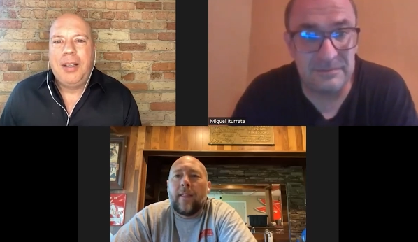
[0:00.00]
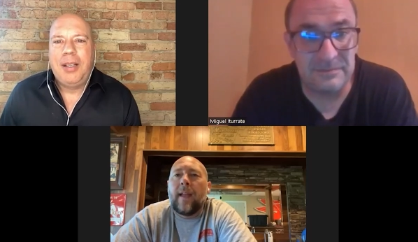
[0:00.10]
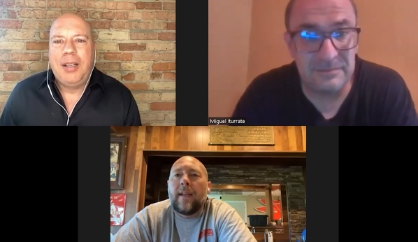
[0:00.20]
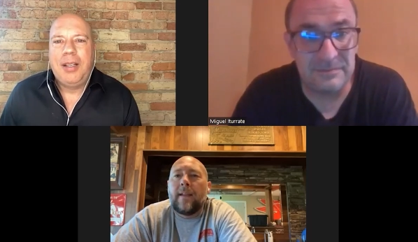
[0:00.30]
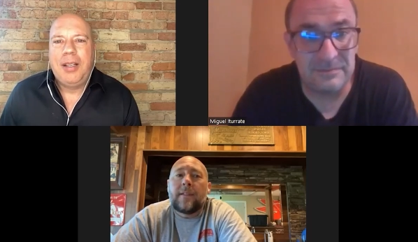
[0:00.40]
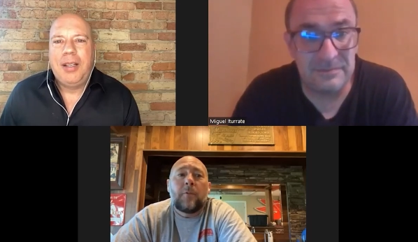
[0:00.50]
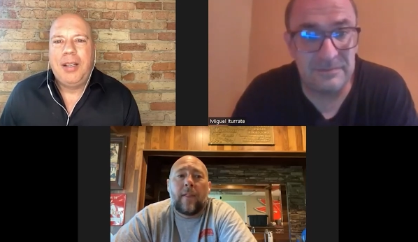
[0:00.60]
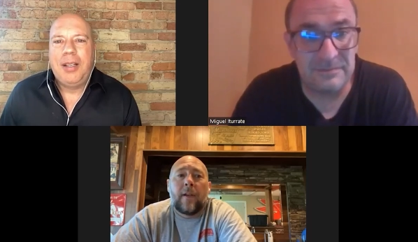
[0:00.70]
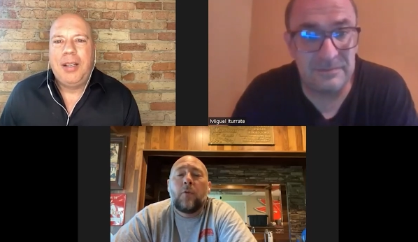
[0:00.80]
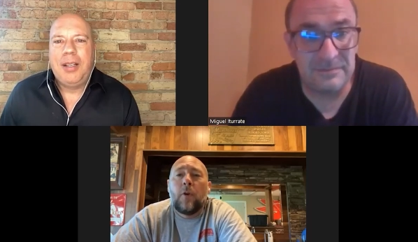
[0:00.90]
Speaker 1: of the night it's
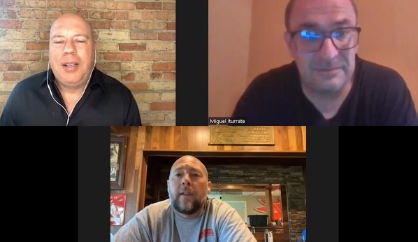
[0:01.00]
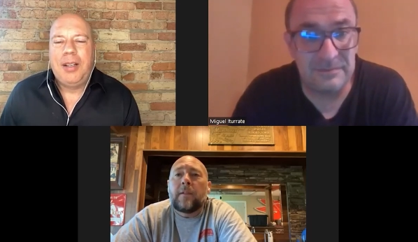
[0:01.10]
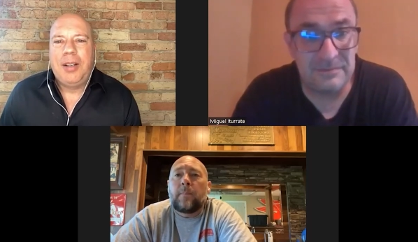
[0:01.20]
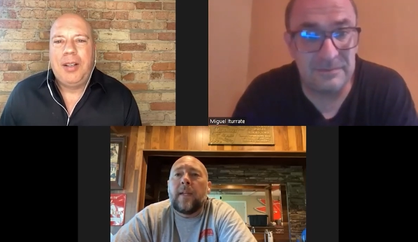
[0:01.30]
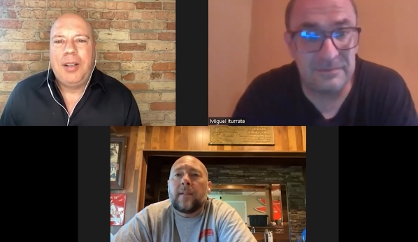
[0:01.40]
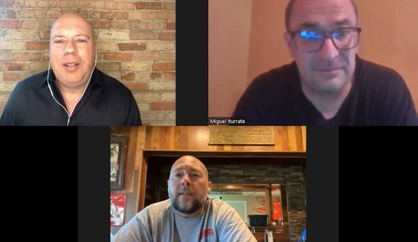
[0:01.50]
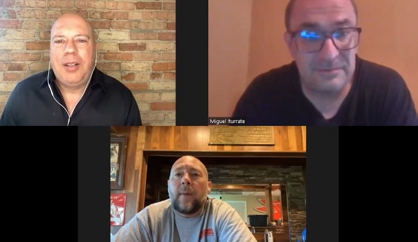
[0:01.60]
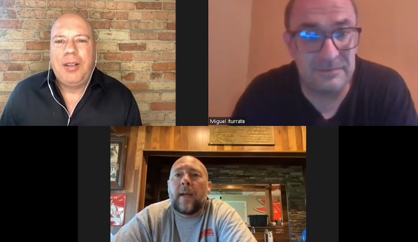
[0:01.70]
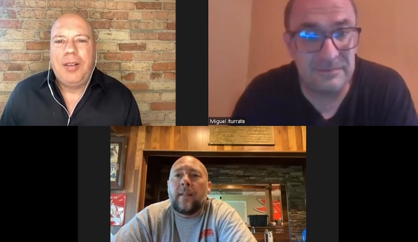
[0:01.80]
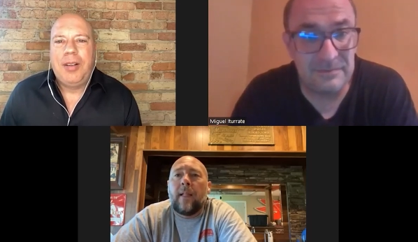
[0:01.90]
one of the coolest pieces
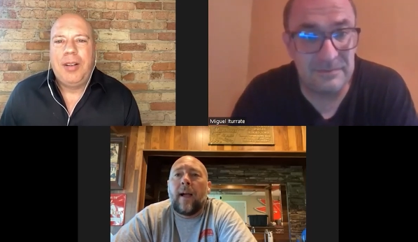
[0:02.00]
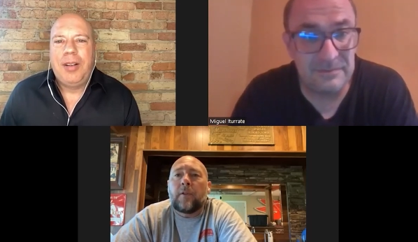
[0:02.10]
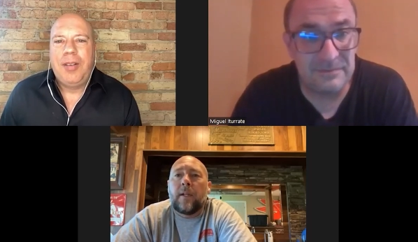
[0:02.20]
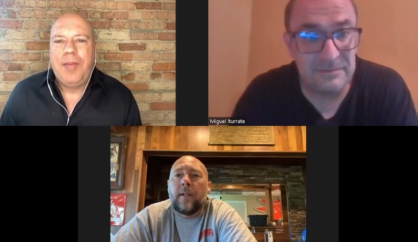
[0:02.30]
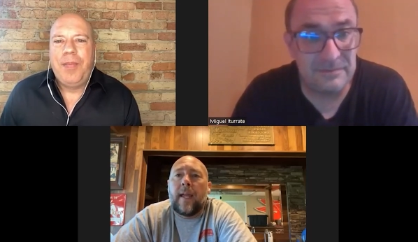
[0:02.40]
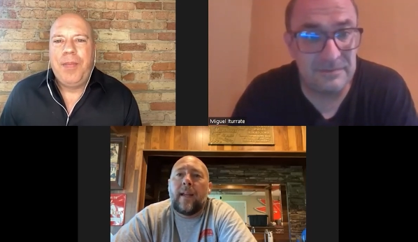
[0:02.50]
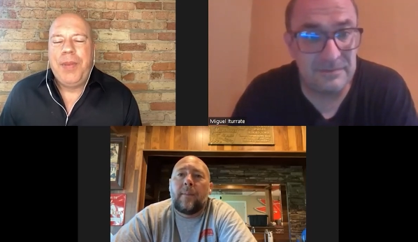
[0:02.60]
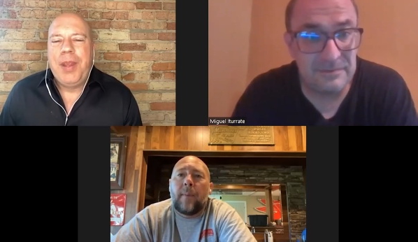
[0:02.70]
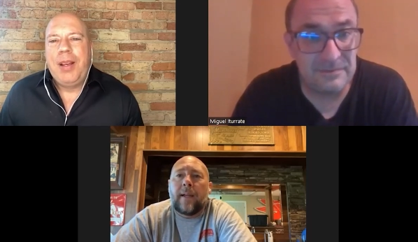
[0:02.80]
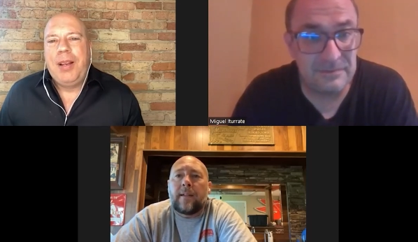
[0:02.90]
in my collection
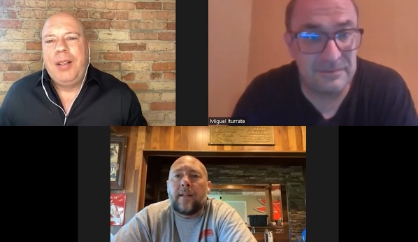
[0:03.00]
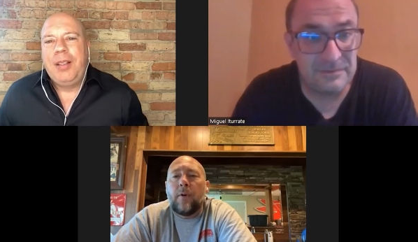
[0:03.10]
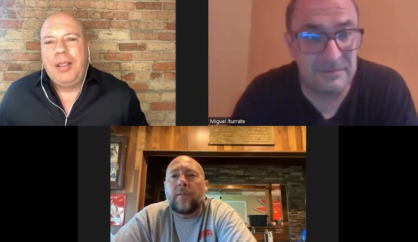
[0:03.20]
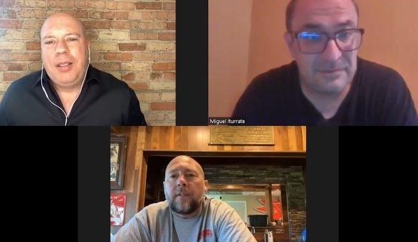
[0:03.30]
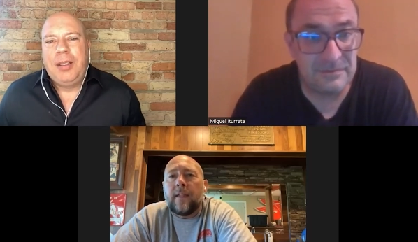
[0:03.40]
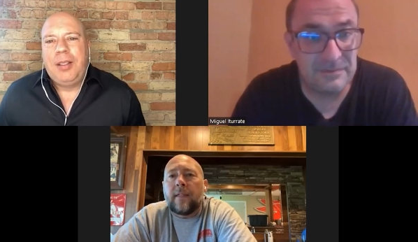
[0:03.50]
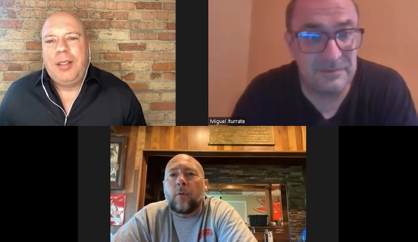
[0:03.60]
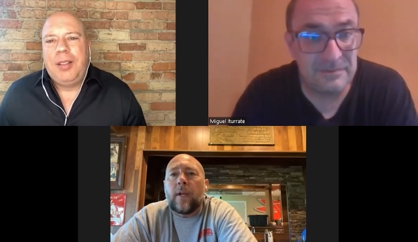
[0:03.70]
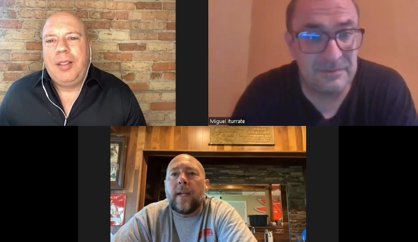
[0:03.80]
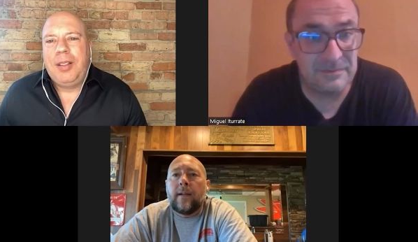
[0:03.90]
dating back to UFC
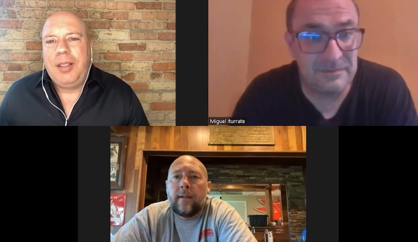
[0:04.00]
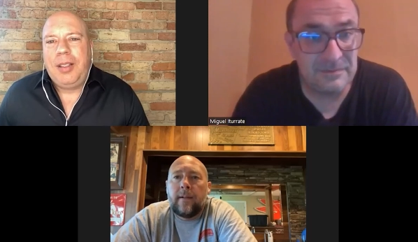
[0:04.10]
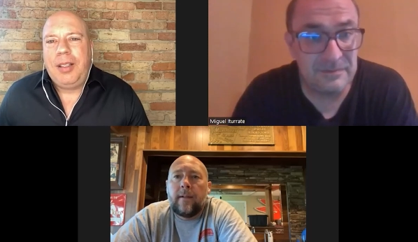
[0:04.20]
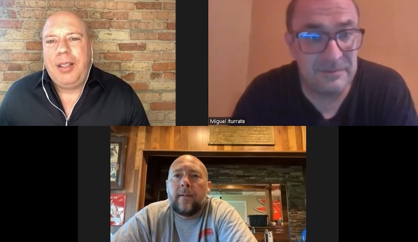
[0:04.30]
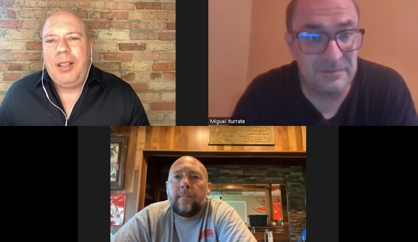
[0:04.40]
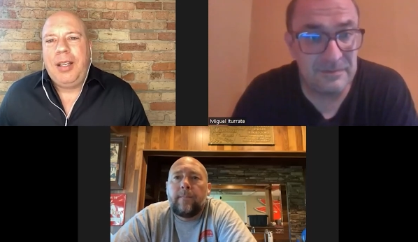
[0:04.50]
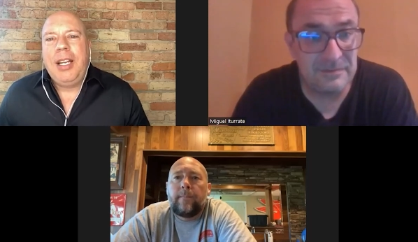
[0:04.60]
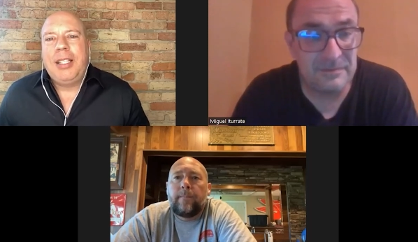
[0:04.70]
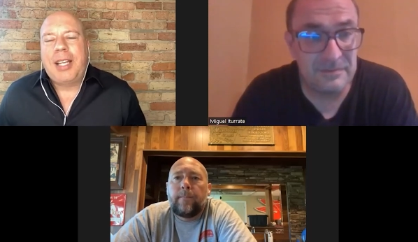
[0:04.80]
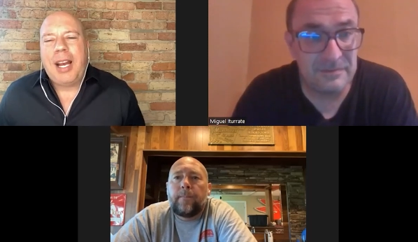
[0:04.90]
three.
Speaker 2: And
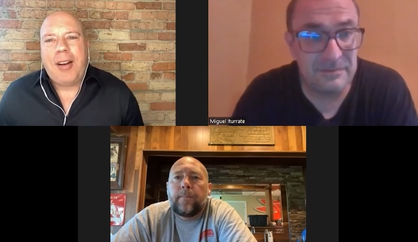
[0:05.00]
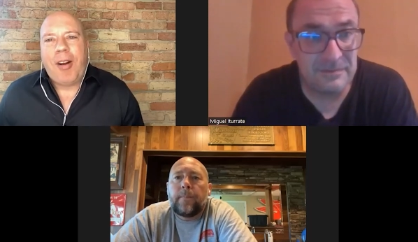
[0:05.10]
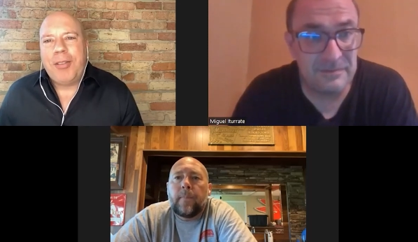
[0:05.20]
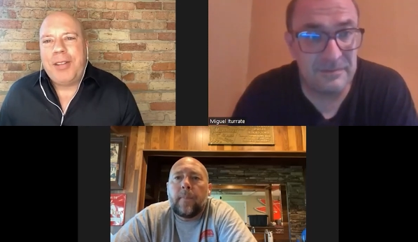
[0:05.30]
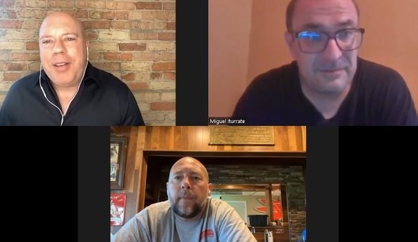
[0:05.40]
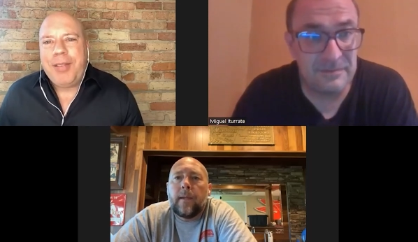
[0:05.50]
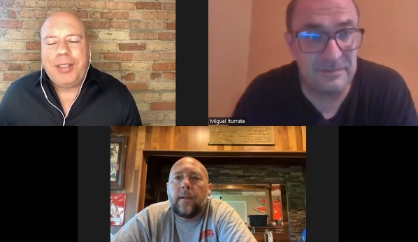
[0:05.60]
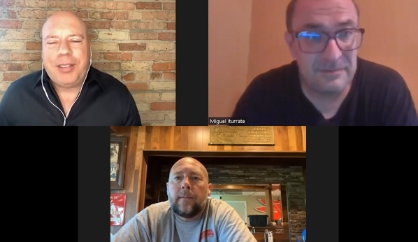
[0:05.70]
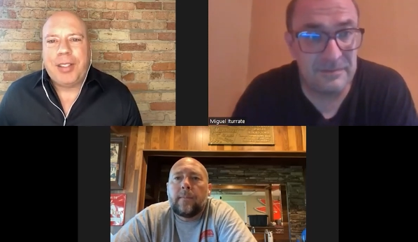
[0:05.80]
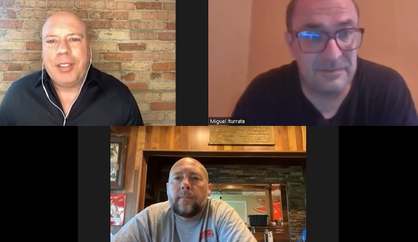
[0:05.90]
it's got Art
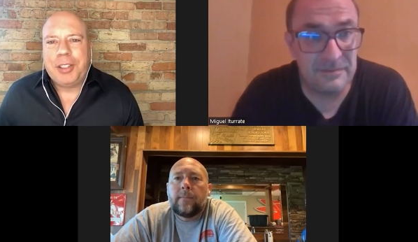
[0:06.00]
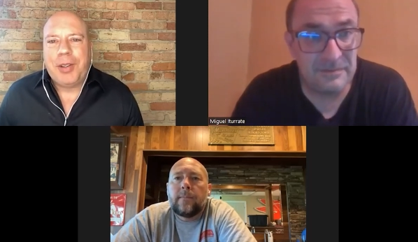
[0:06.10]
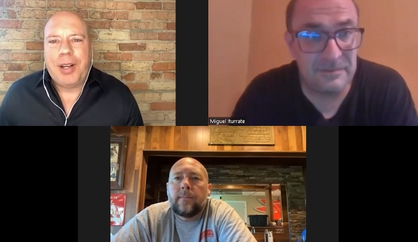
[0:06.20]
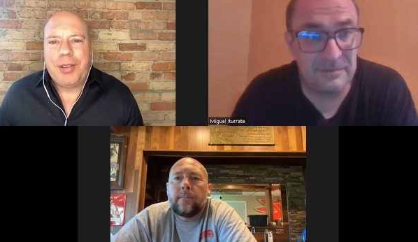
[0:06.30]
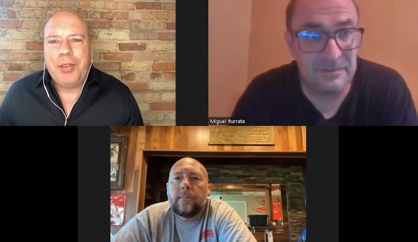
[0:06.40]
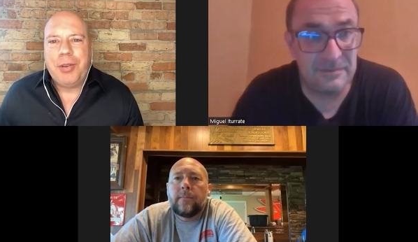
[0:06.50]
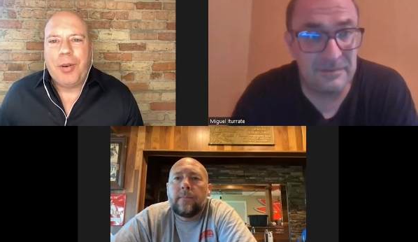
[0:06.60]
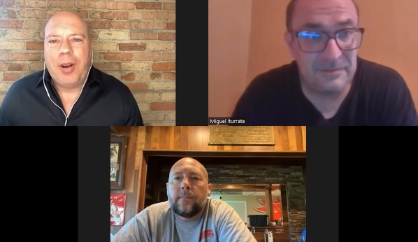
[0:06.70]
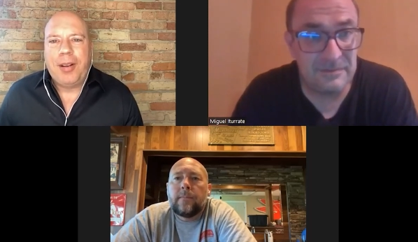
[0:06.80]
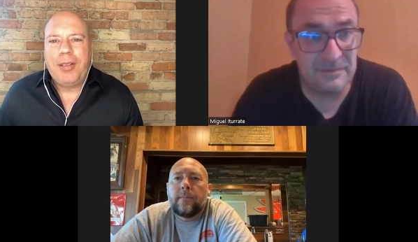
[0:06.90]
Davie's signature on it too,
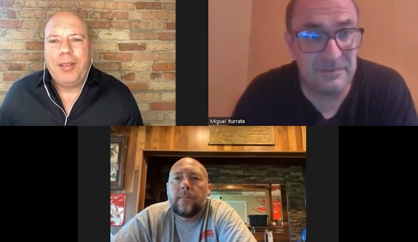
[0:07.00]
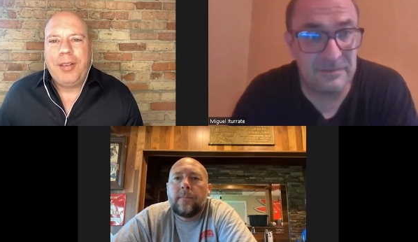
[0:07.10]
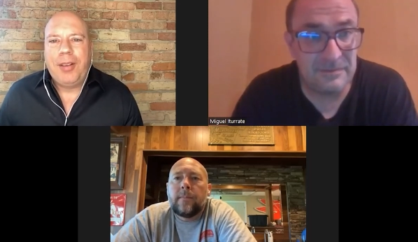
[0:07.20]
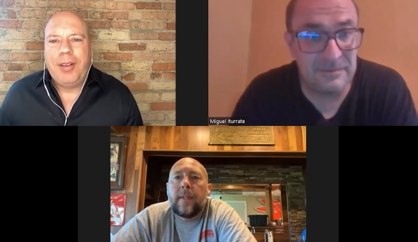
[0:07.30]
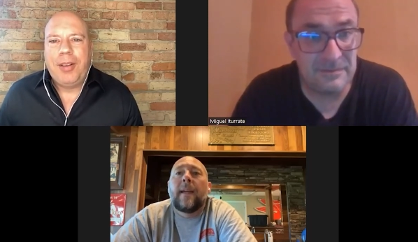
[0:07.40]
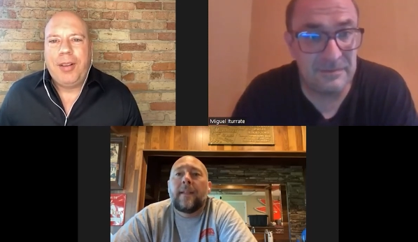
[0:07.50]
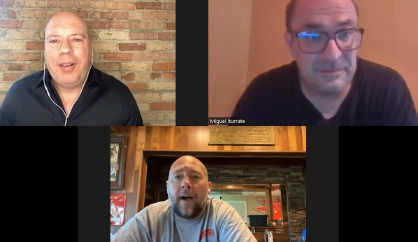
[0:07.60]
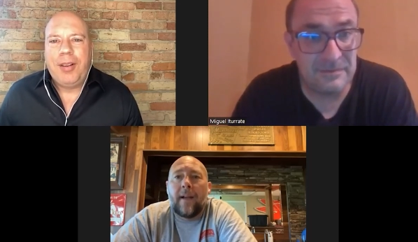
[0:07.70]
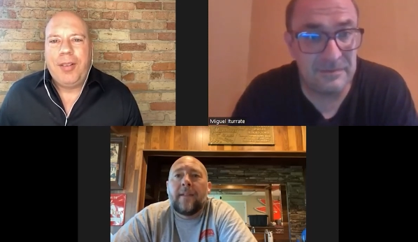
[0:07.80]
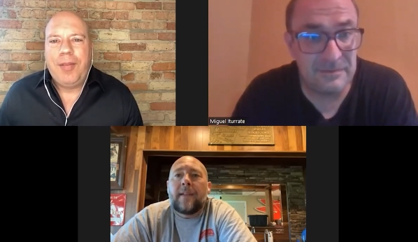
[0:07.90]
correct? It
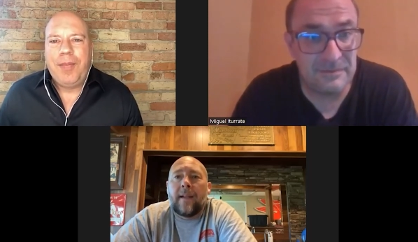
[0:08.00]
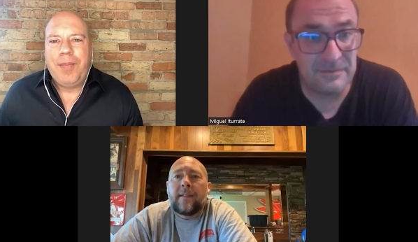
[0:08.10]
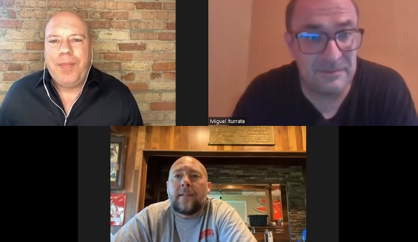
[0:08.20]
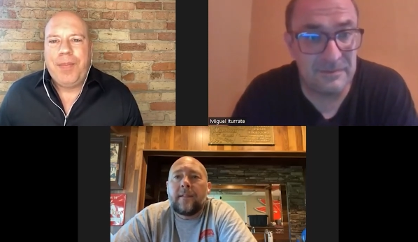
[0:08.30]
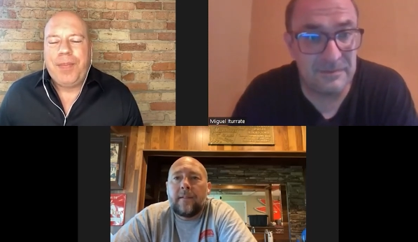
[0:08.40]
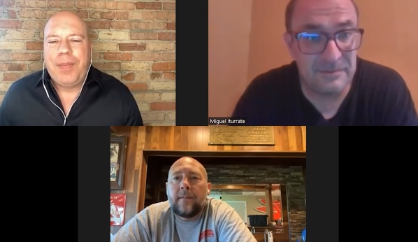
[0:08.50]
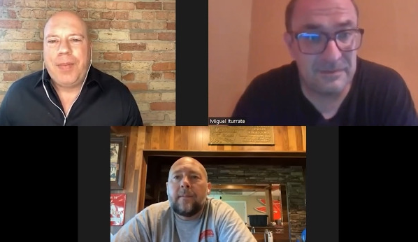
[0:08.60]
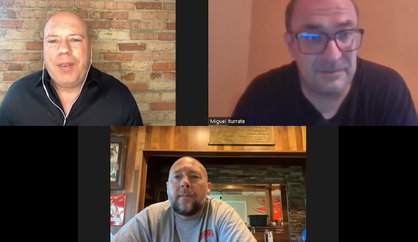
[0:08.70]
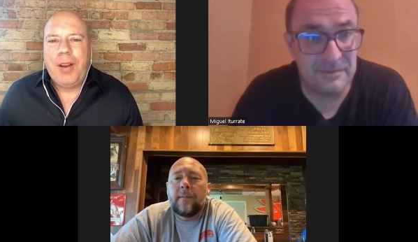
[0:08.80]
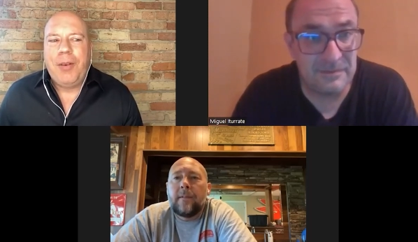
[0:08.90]
does, yes.
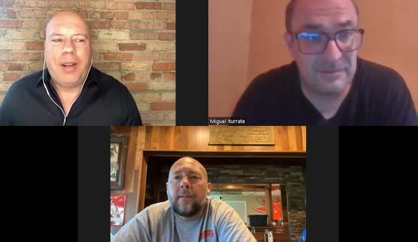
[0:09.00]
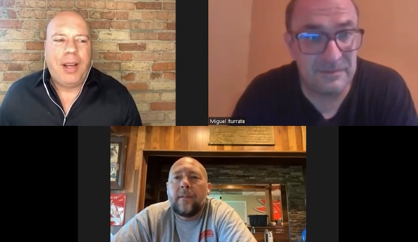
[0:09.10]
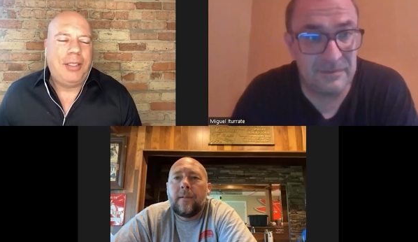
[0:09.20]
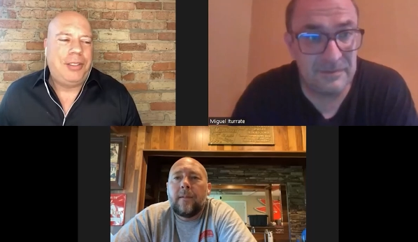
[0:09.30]
Okay,